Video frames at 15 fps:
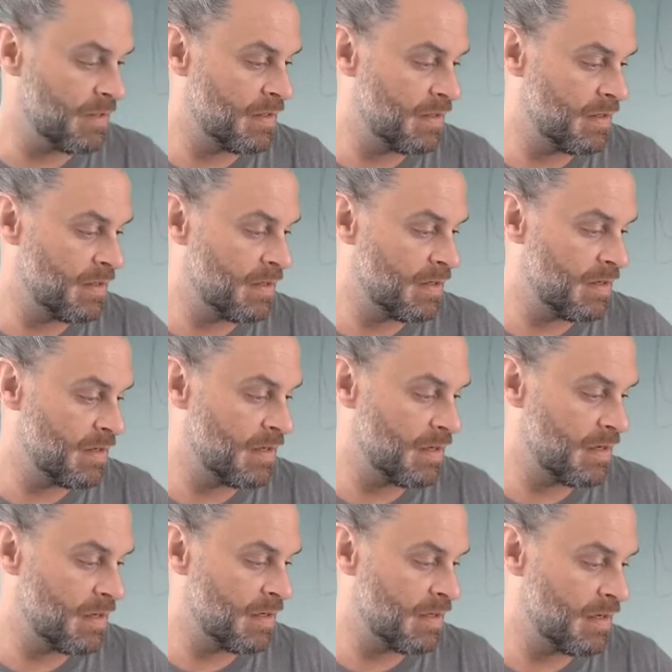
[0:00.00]

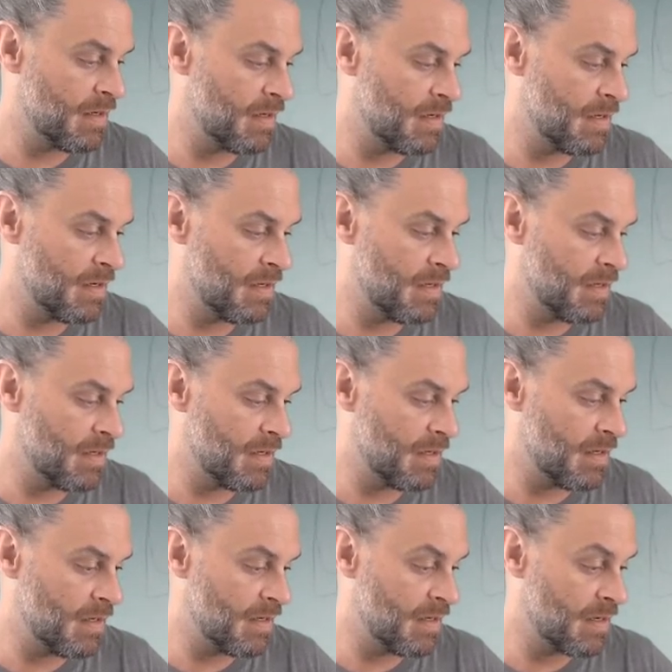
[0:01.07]

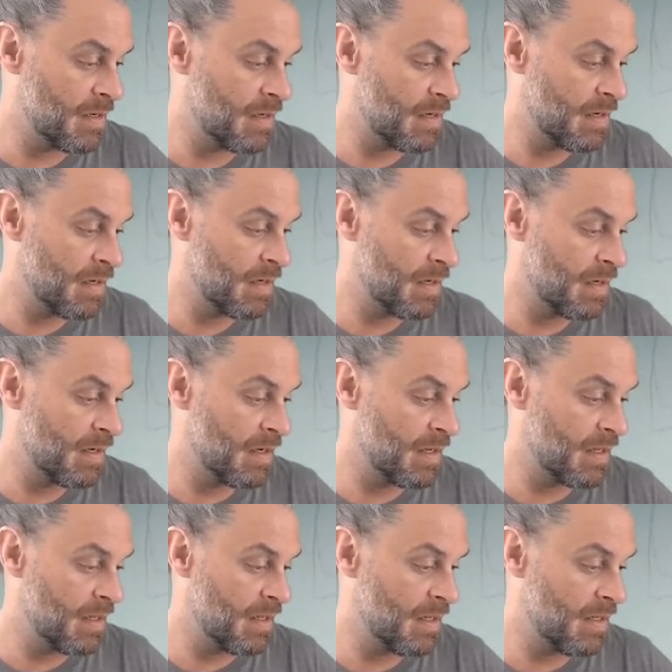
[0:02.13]

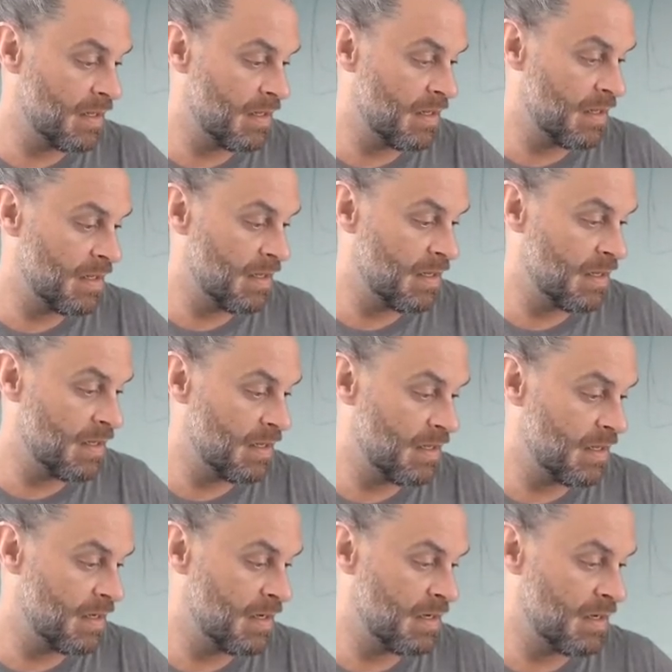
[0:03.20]

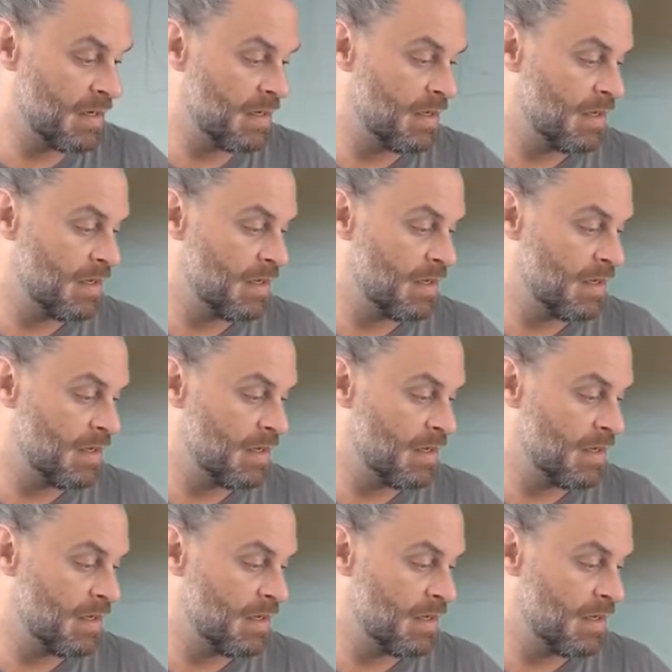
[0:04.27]
Nothing is said.